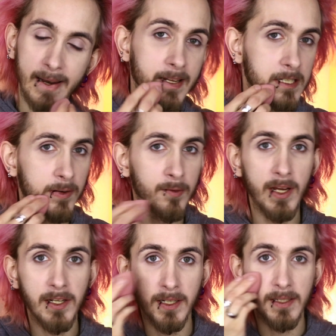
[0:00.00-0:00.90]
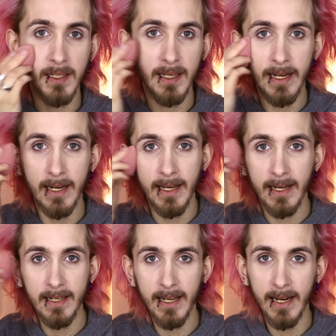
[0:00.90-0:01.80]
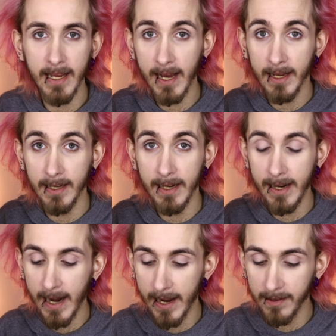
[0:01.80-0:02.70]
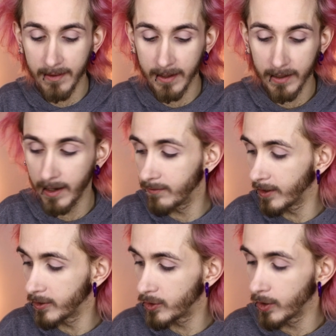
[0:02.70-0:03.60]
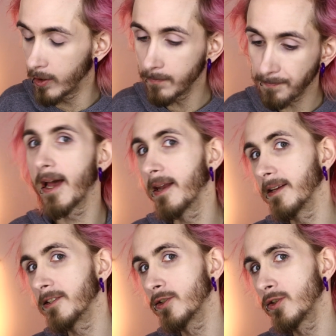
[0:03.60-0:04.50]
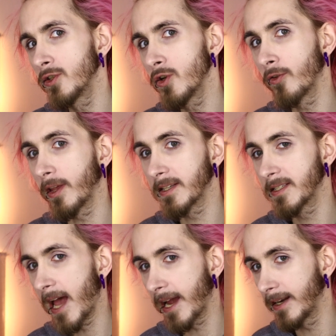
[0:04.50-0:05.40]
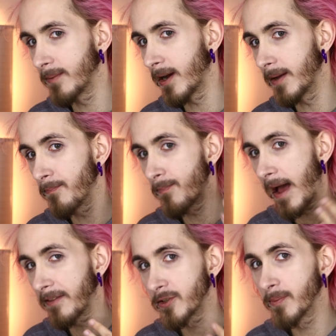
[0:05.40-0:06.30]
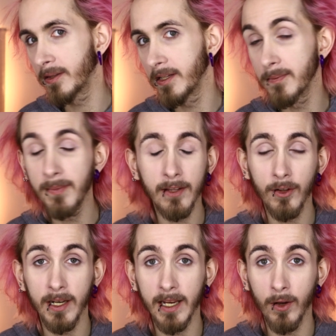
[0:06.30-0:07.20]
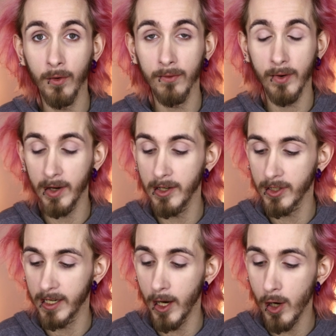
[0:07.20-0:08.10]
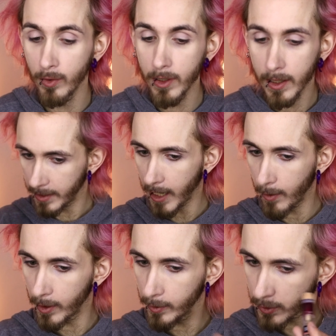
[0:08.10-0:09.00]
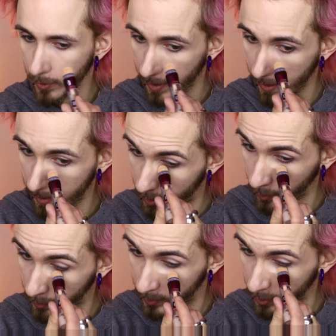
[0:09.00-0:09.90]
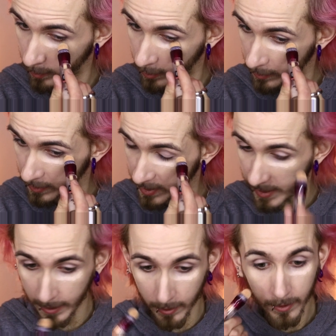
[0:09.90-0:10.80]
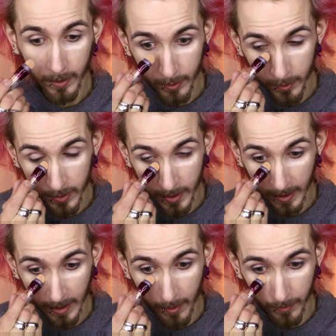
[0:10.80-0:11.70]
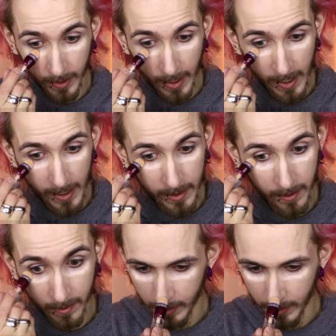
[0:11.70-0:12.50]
And this foundation is really light in coverage, you know, and it's not exactly my match, but it's better than any other foundation I own. Now we're just gonna dot some concealer just around the eye.